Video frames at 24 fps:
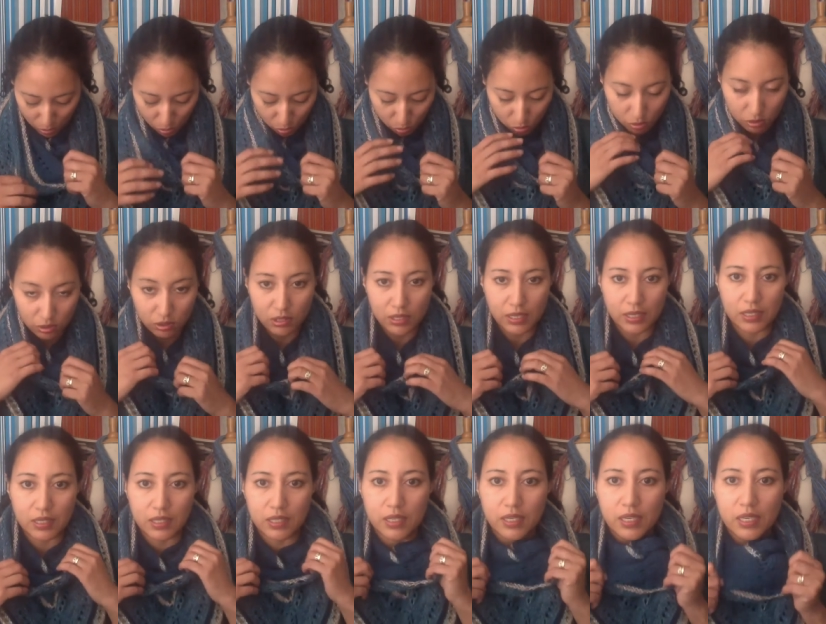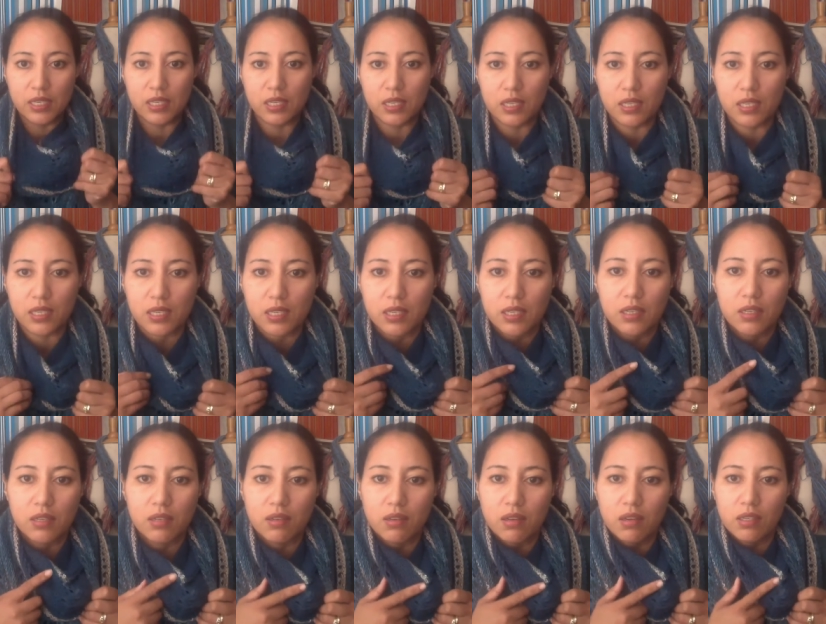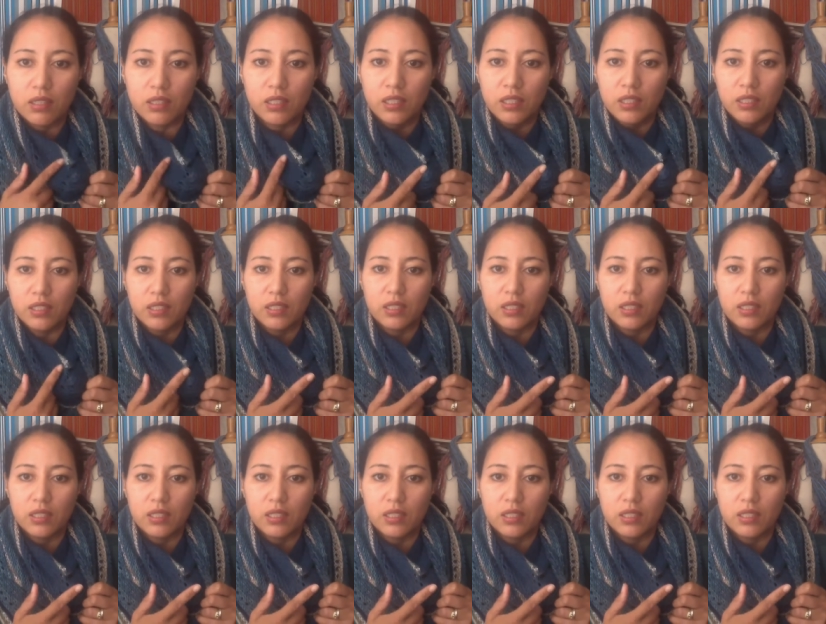wool, that's this color,